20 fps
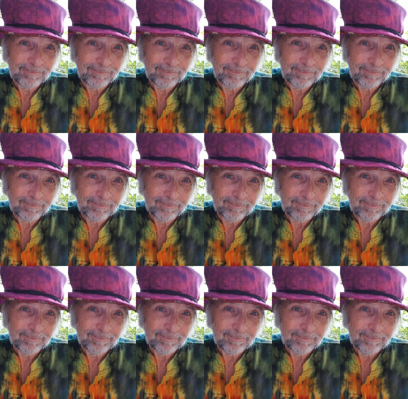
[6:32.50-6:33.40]

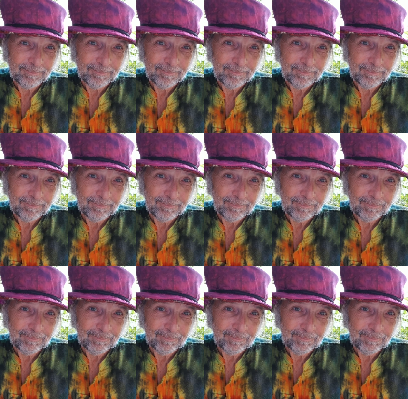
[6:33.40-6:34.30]
(no one is talking)